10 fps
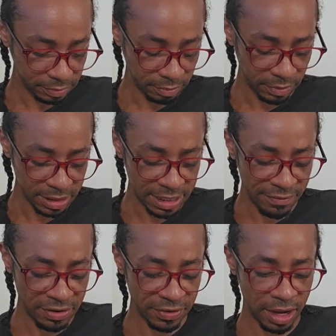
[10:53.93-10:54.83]

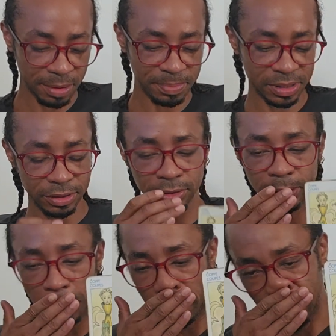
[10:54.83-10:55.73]
7 of Cups.
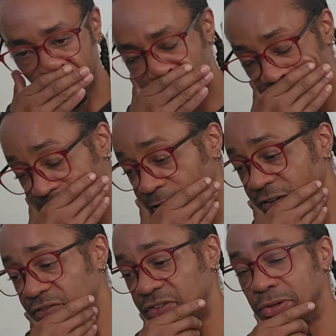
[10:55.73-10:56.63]
All right, you're
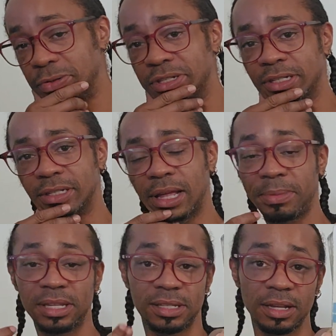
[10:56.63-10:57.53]
confused. That
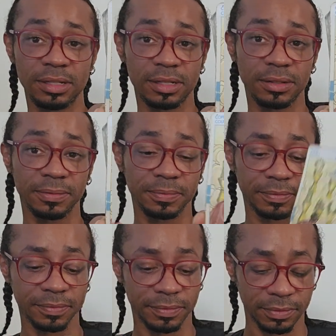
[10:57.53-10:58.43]
makes sense.
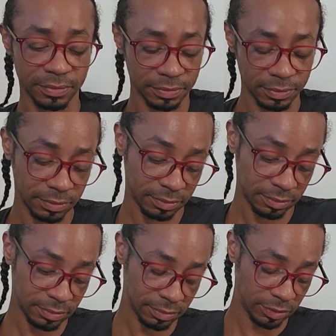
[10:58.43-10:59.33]

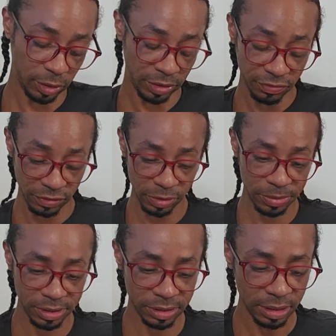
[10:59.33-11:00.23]
You're
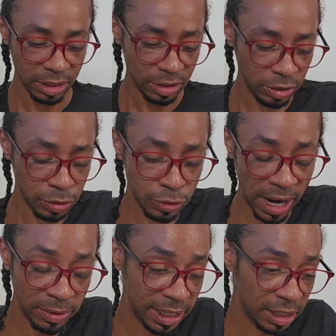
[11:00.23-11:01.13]
confused. You're drowning in